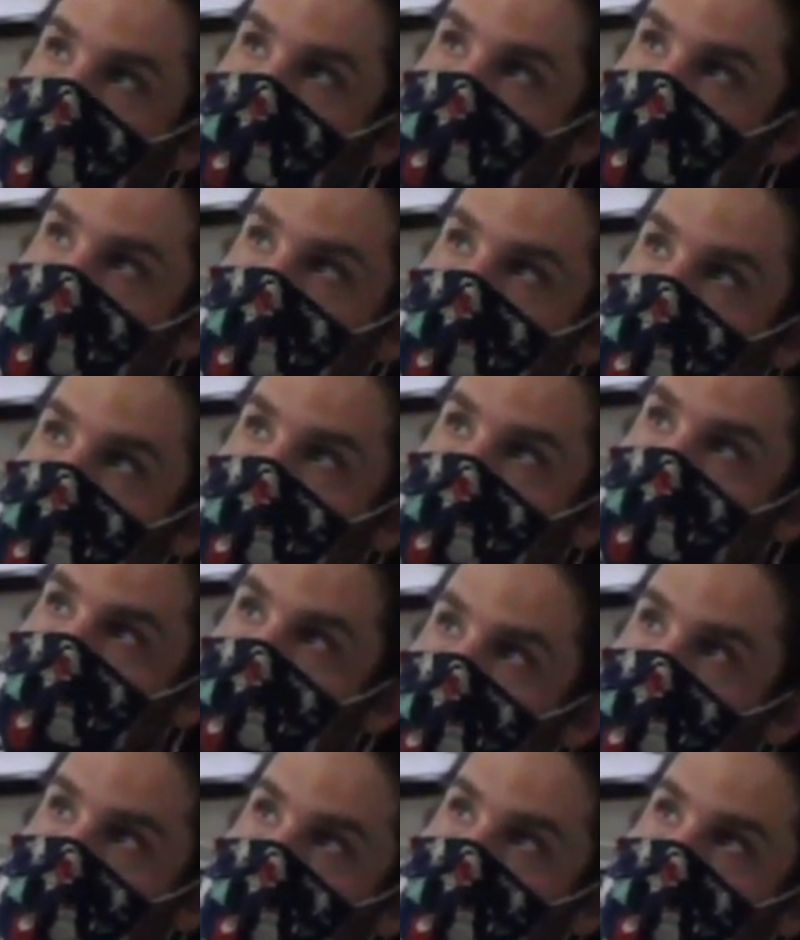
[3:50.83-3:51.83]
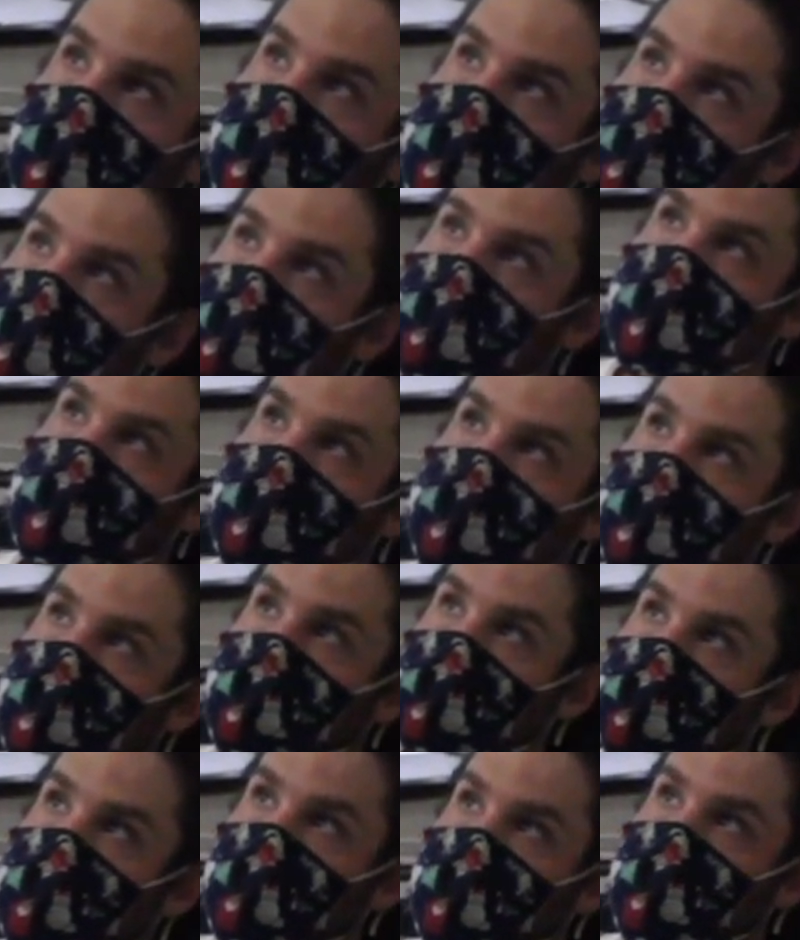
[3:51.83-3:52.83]
You hesitated. It's supposed
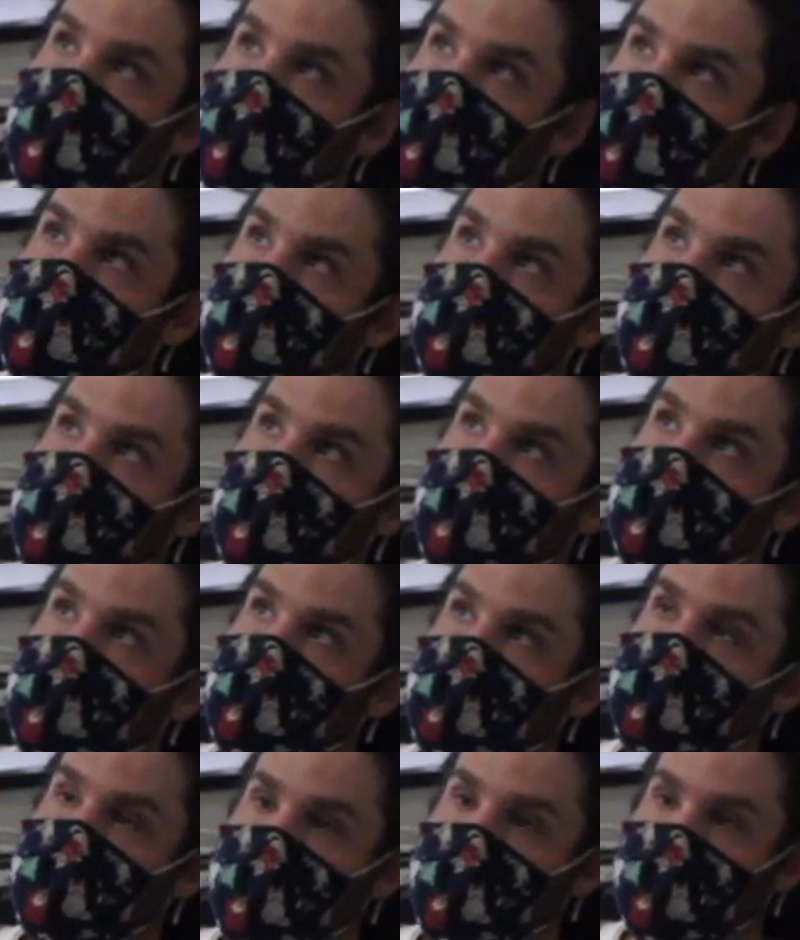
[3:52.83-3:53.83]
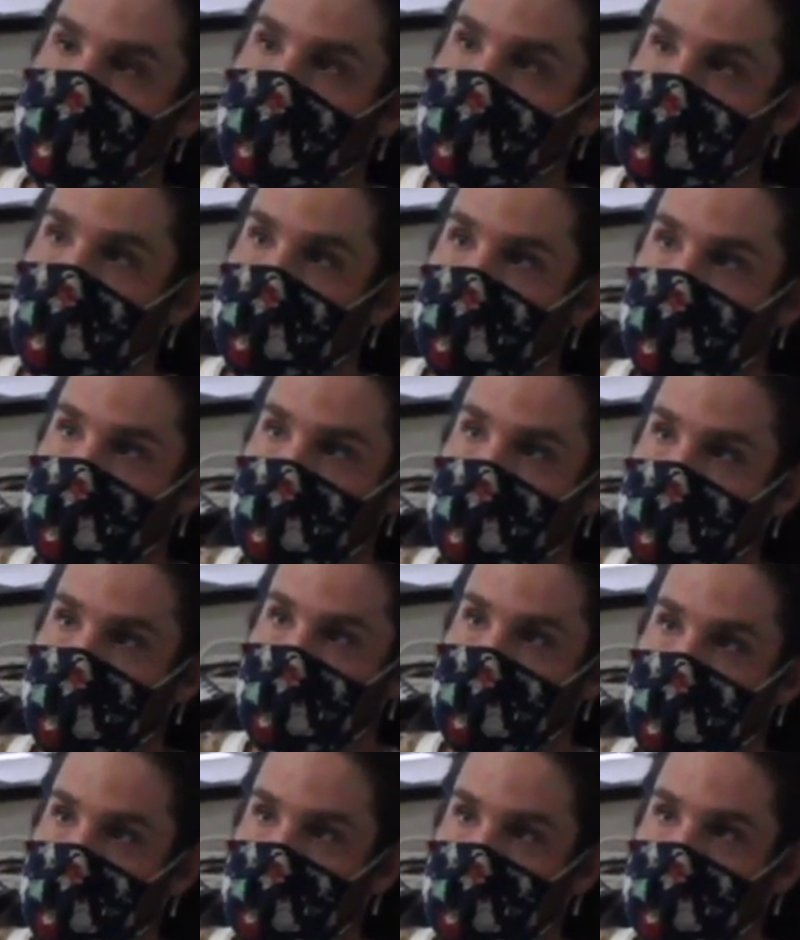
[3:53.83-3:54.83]
to be quick. Egypt.
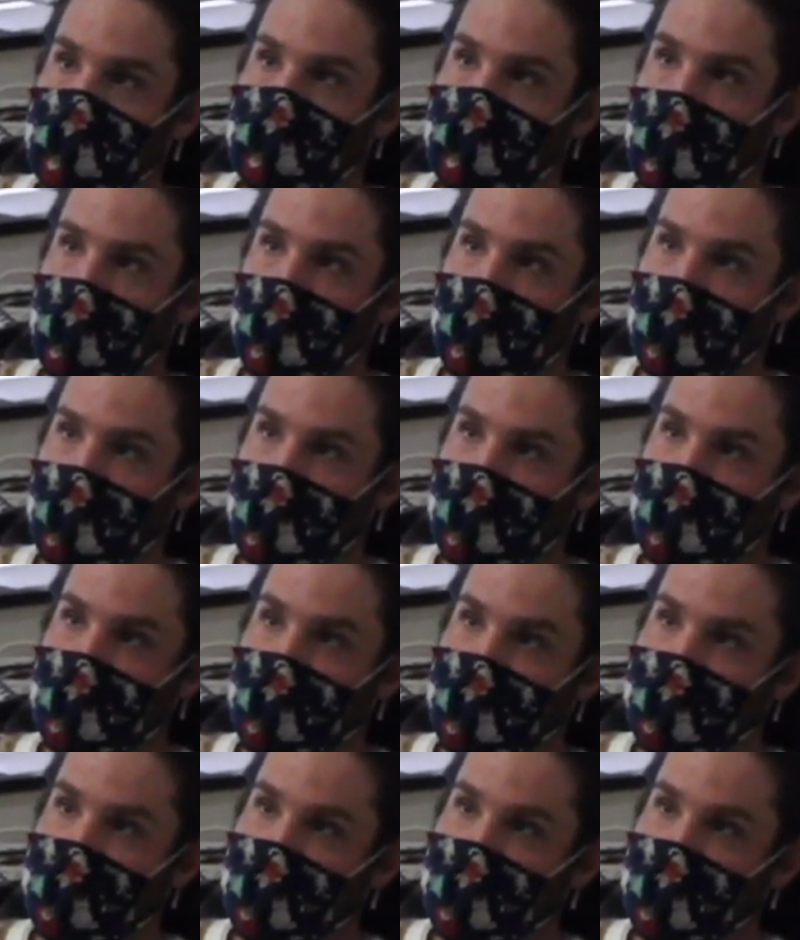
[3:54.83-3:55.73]
Why? Pyramids.